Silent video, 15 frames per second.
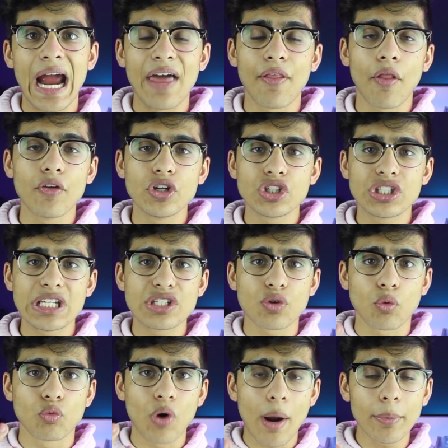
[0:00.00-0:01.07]
And then there's these
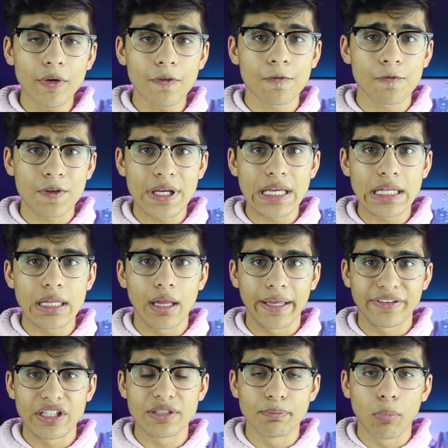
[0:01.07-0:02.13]
rubber feet,
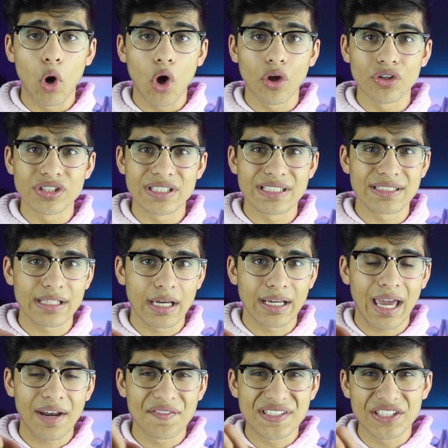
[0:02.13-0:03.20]
like these balls, these
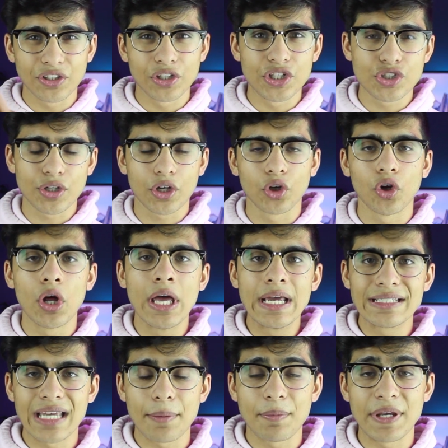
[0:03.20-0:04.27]
kind of cylindrical
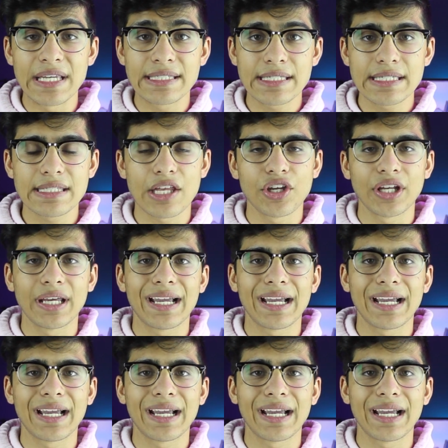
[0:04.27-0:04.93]
type pieces that you're going